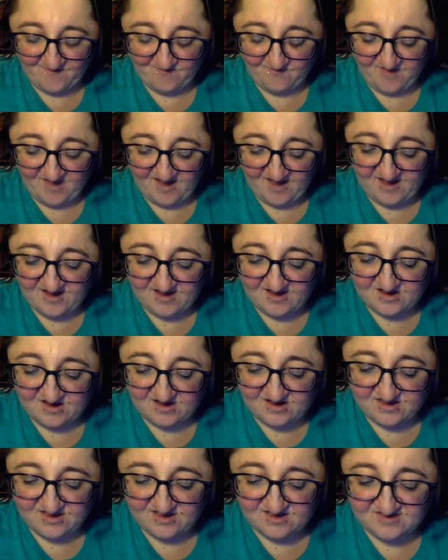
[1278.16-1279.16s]
But
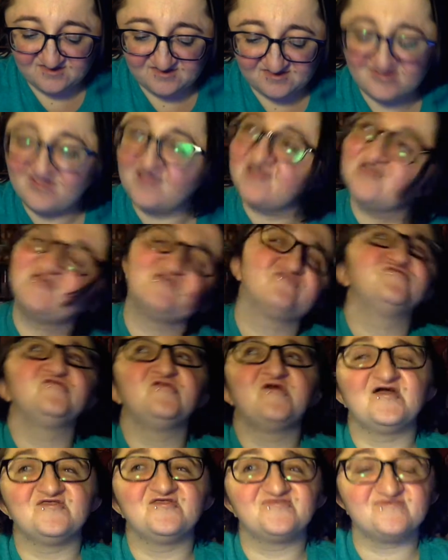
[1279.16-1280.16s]
it's like
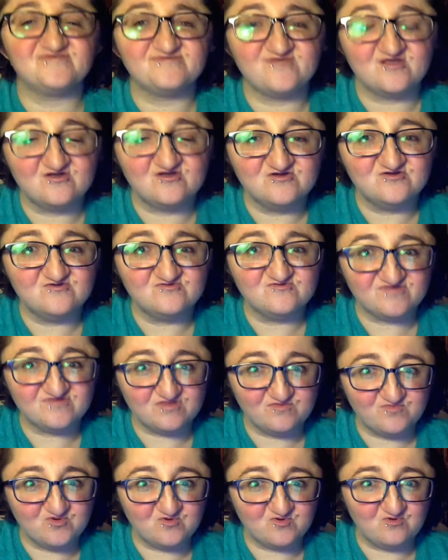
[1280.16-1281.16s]
that
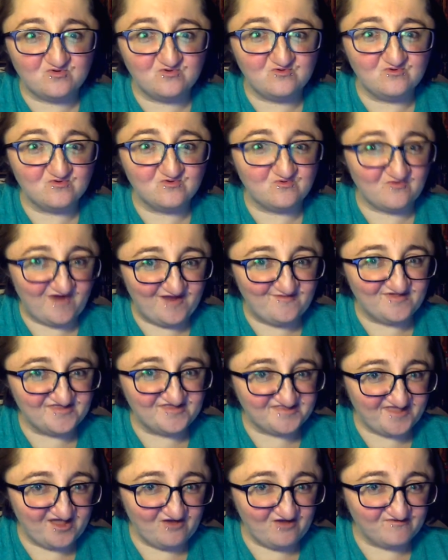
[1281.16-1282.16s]
stereotypical
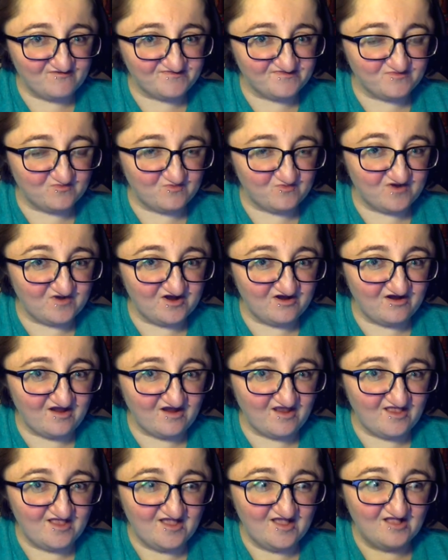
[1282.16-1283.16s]
grandma's house
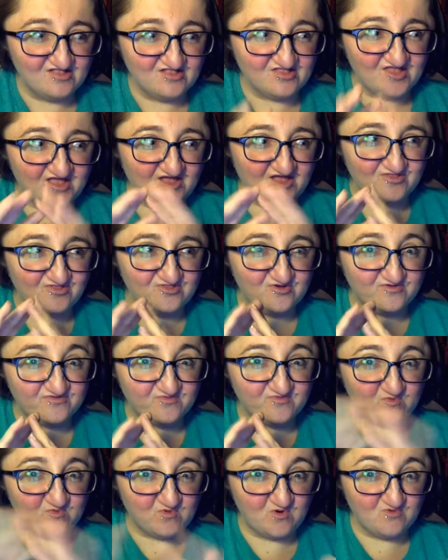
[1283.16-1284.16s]
where like there's
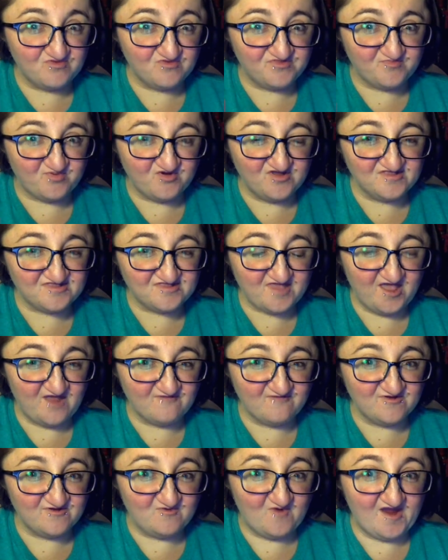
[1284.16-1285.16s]
rose print
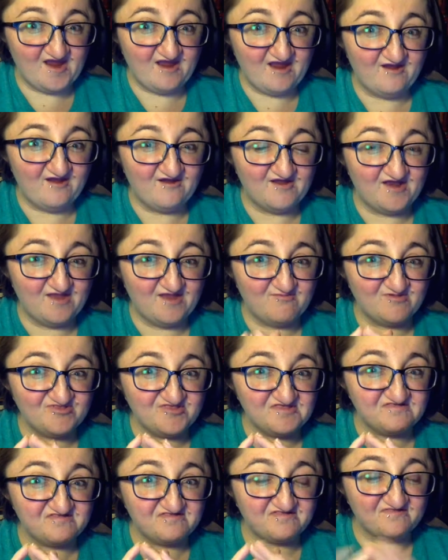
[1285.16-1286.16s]
everywhere and
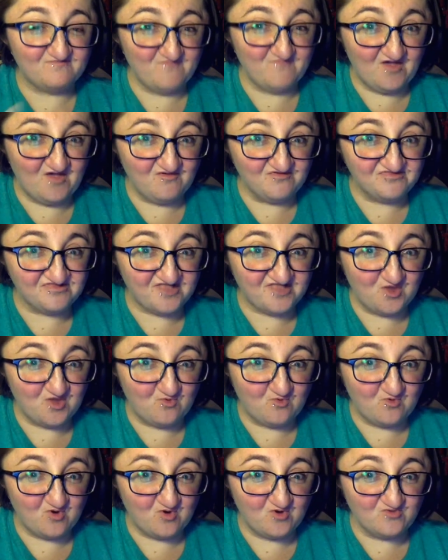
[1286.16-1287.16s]
everything smells like
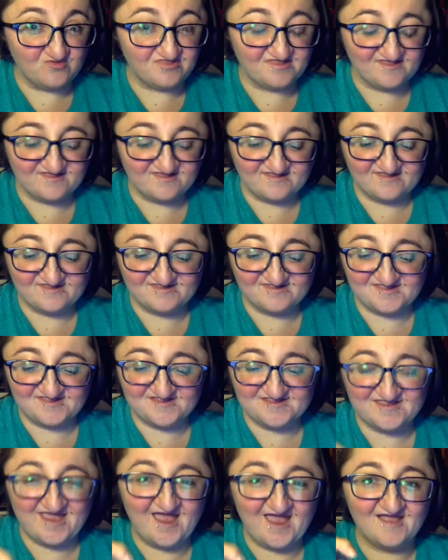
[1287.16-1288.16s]
roses,
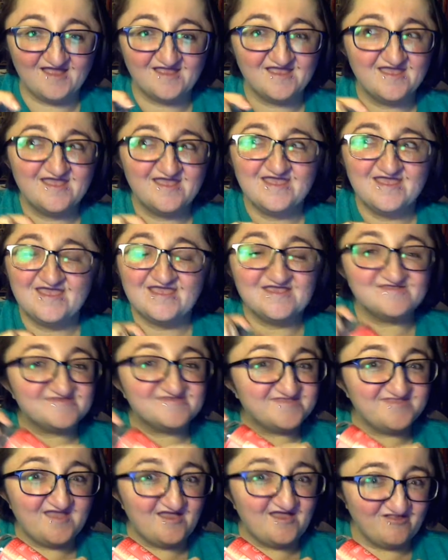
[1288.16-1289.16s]
and yeah,
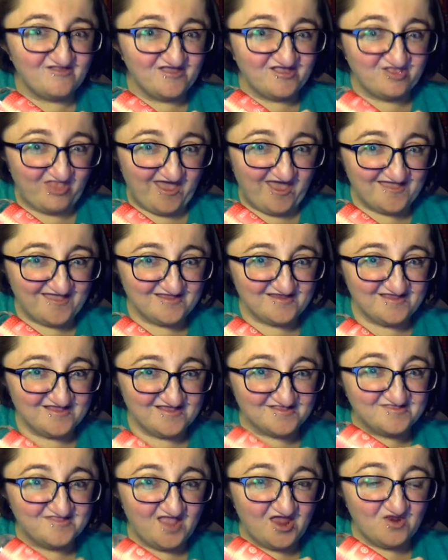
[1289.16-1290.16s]
it's not like that.
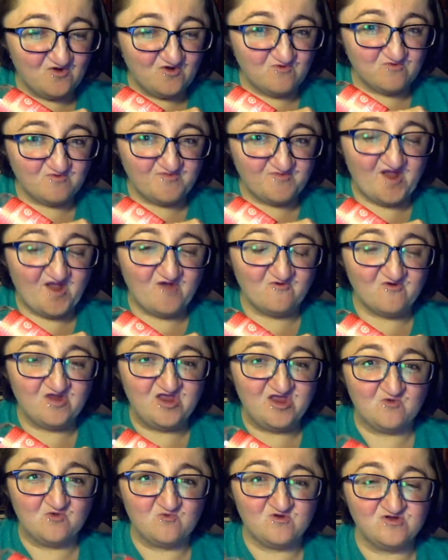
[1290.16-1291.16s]
It's not
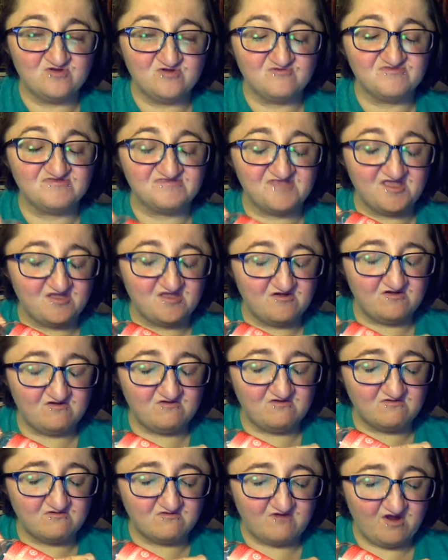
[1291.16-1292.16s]
overpowering where you're just like,
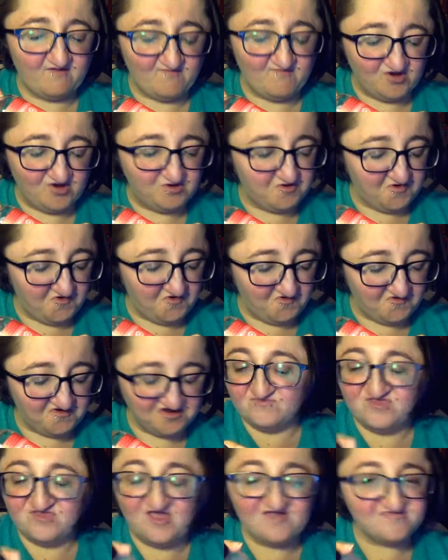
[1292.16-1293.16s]
oh grandma, no.
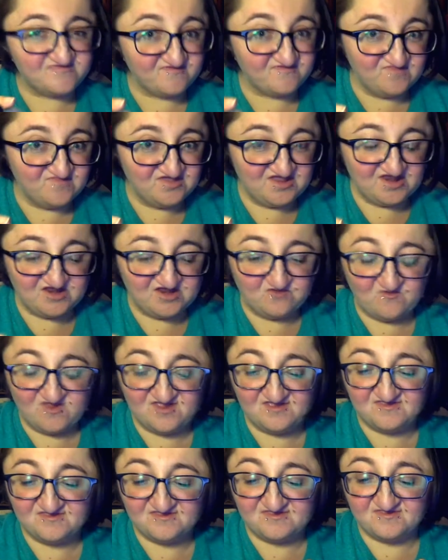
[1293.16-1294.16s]
Not to me
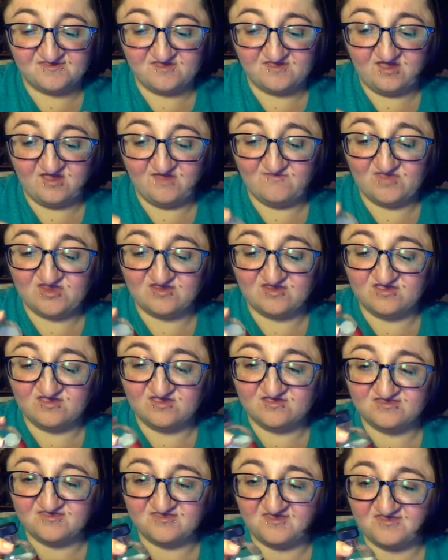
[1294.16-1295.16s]
anyways. I mean,
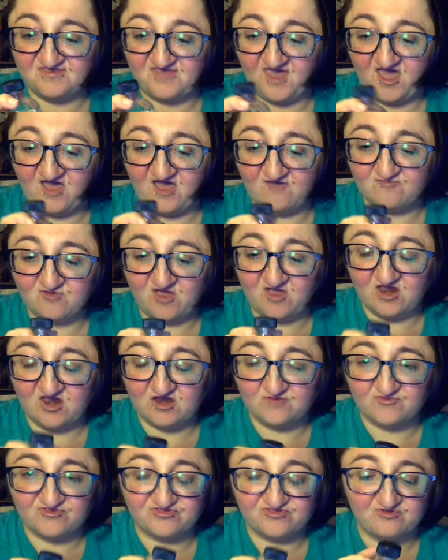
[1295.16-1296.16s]
it does have kind
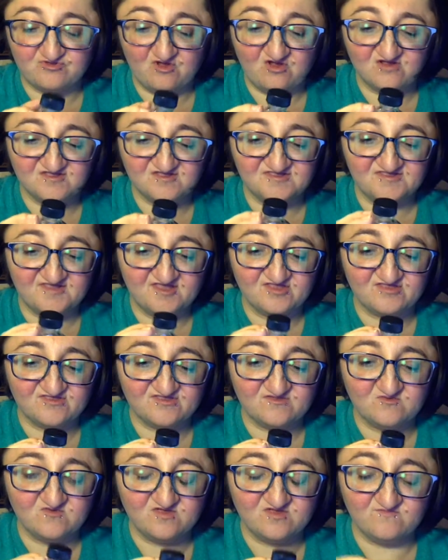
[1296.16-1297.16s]
of a strong scent
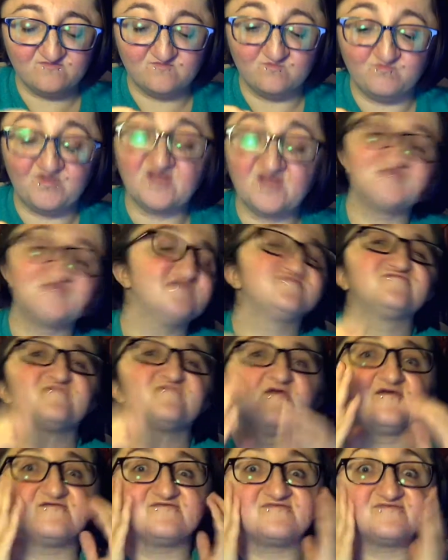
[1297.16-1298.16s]
to it, but it
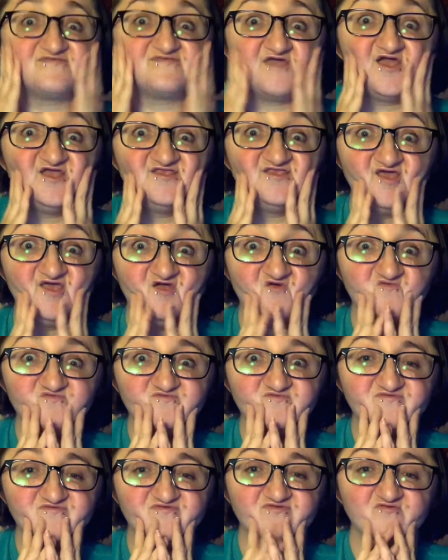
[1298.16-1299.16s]
does die
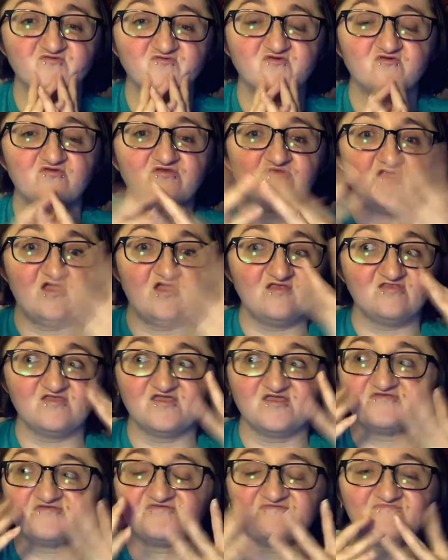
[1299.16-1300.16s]
down, so you're not
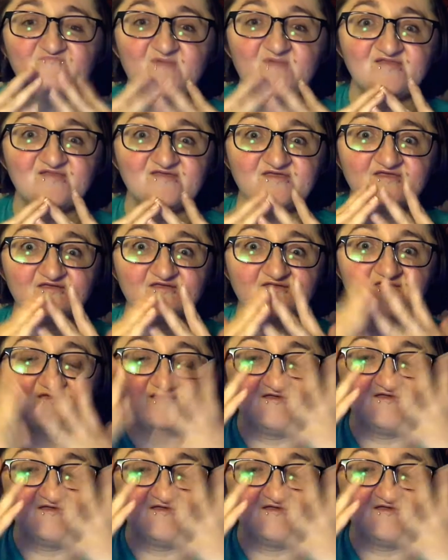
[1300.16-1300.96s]
like smelling